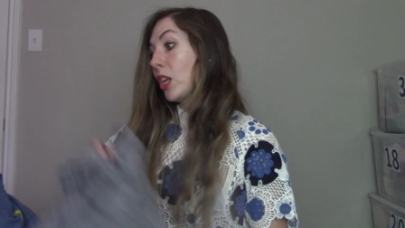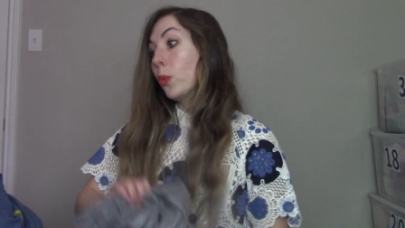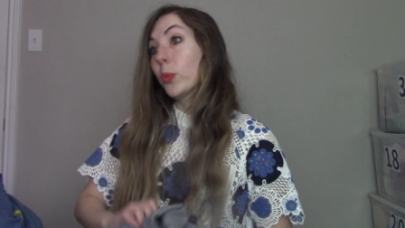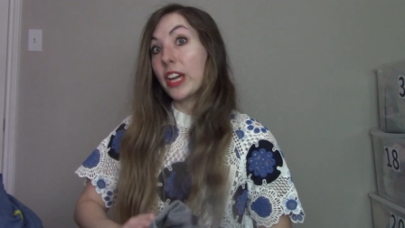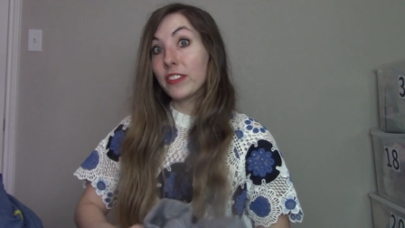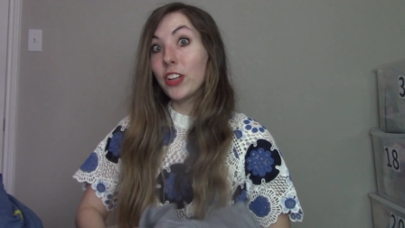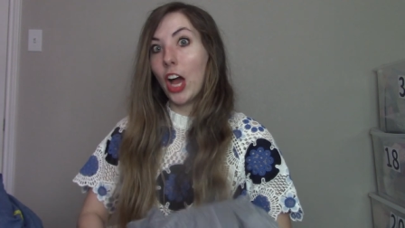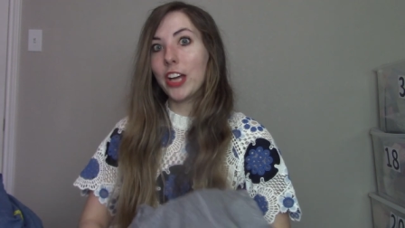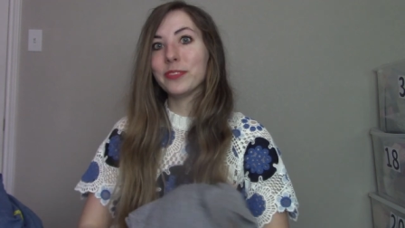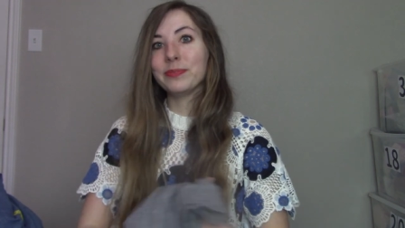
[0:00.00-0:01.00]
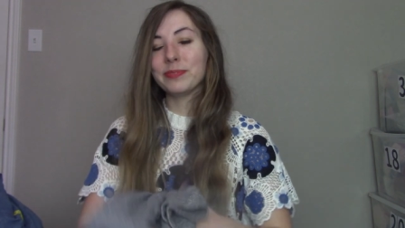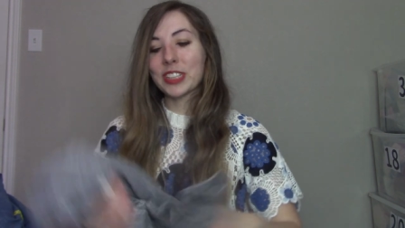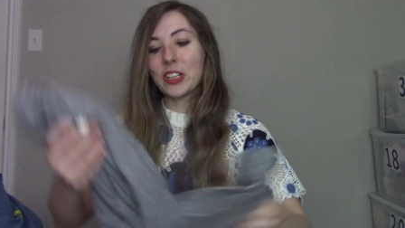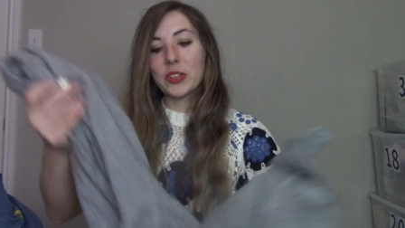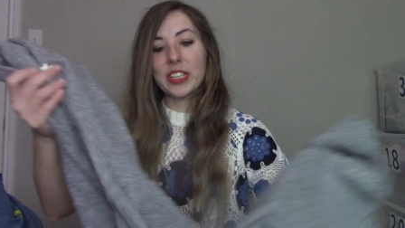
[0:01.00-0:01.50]
we have a lot.
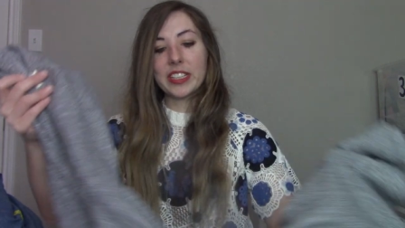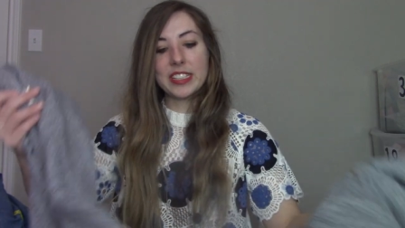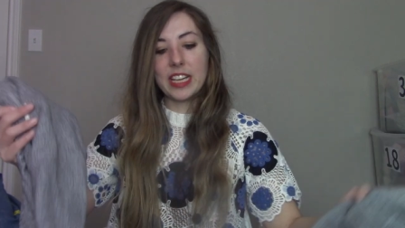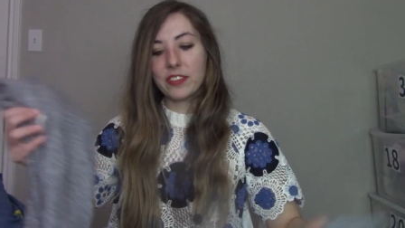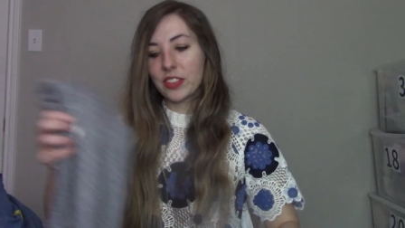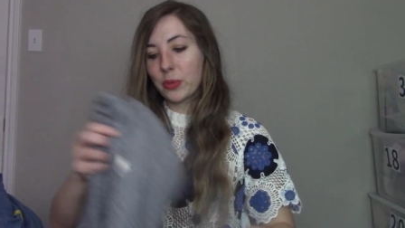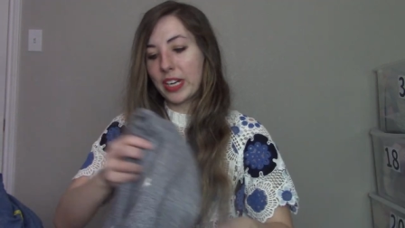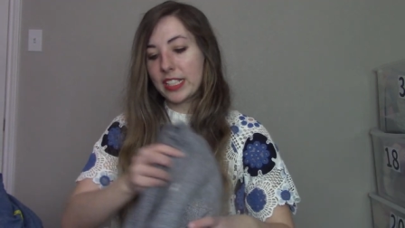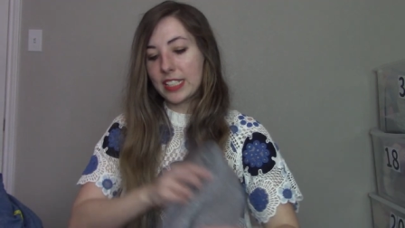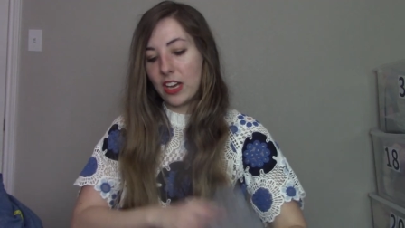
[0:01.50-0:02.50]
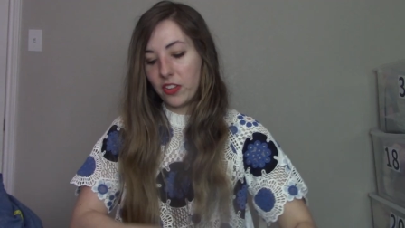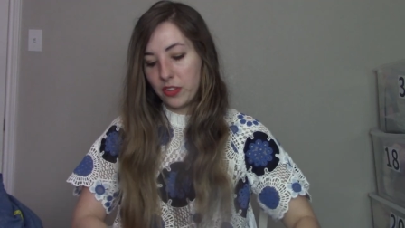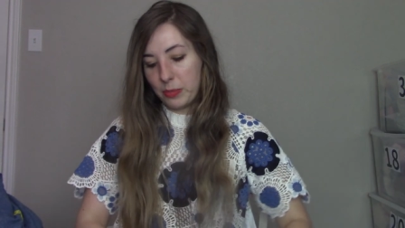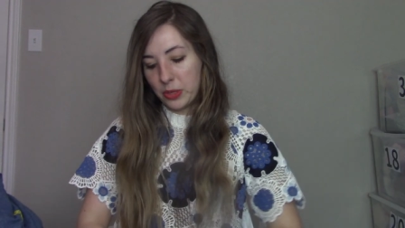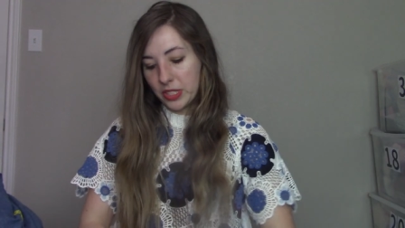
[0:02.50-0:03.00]
Clothing is definitely what I sell
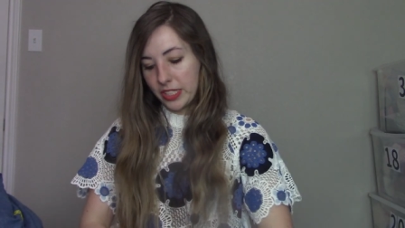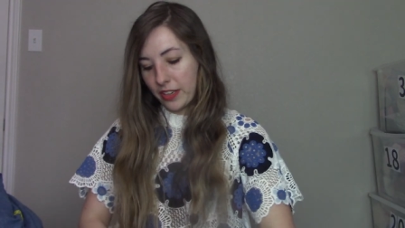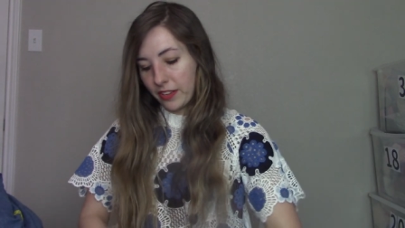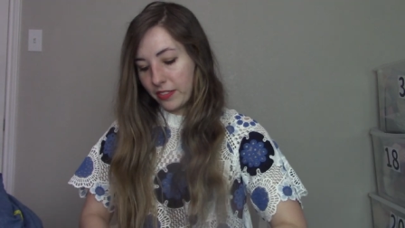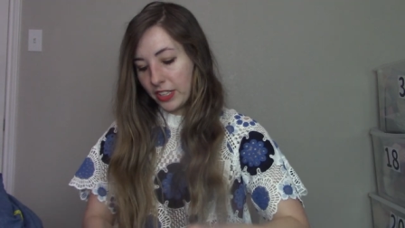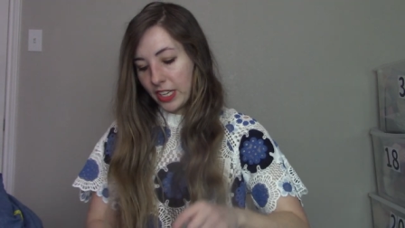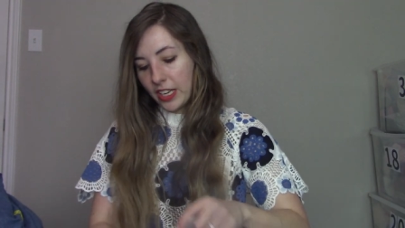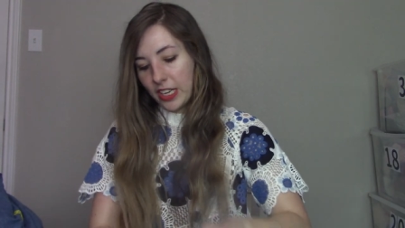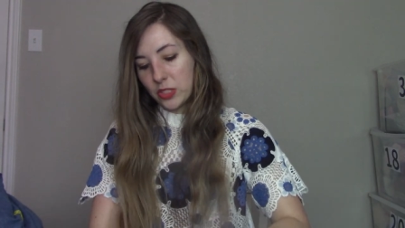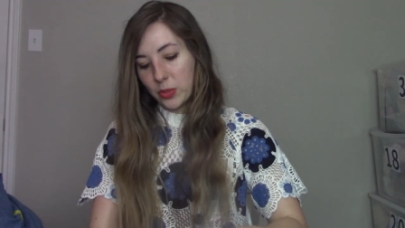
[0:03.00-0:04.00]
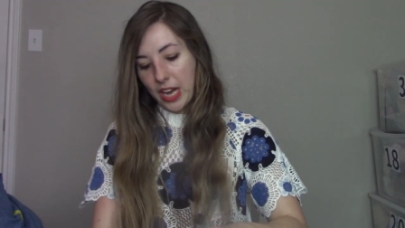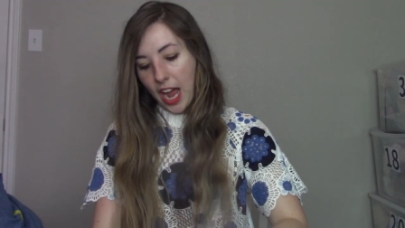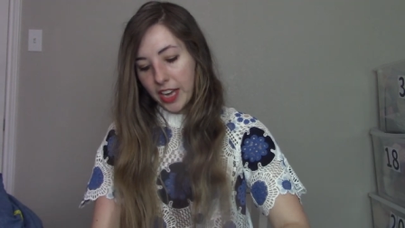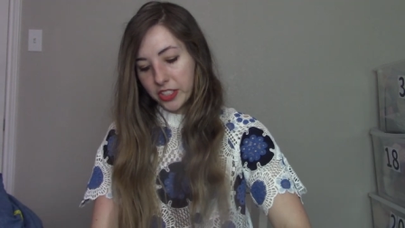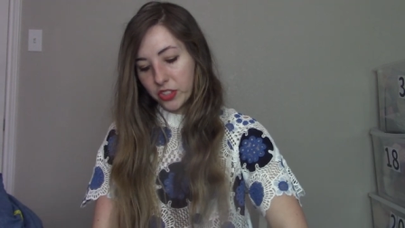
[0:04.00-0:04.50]
the most of. It's what
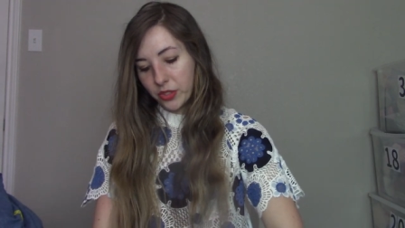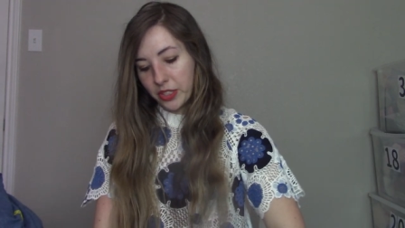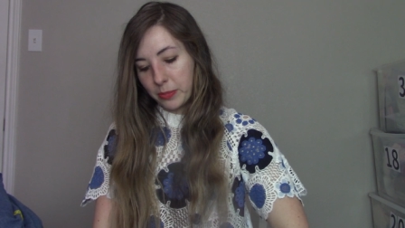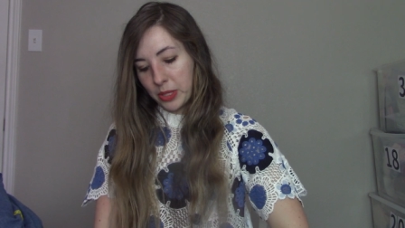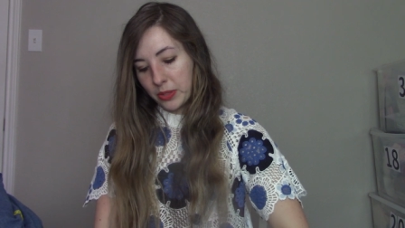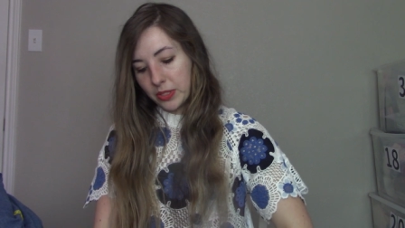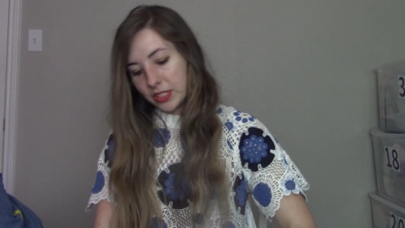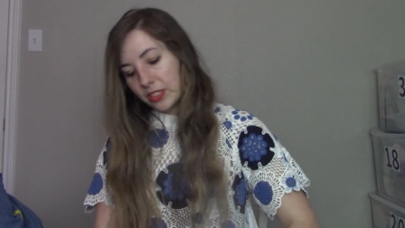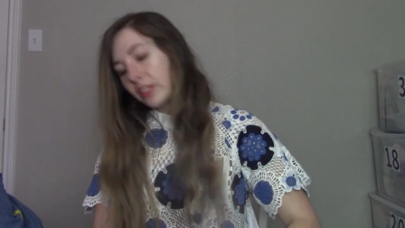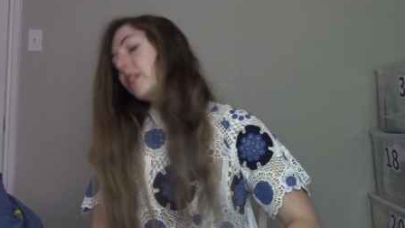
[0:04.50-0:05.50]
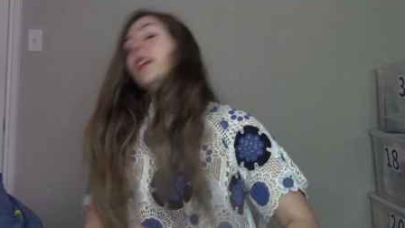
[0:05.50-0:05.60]
I enjoy the most.